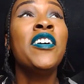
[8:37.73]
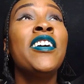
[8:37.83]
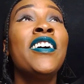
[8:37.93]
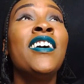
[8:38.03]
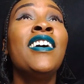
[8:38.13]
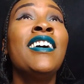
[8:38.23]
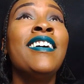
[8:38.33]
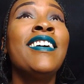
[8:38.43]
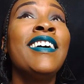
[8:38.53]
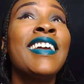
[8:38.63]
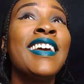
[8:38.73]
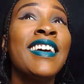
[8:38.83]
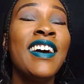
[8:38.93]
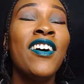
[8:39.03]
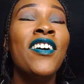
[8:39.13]
Book.
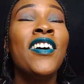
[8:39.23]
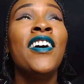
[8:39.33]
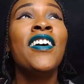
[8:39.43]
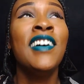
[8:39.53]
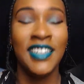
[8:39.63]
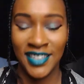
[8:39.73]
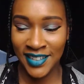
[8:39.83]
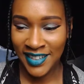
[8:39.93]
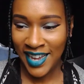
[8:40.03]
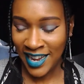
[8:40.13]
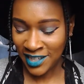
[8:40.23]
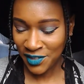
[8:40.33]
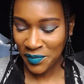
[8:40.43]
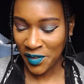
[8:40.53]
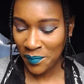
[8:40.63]
Oh, I
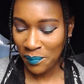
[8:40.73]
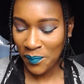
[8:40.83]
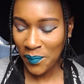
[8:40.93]
just want to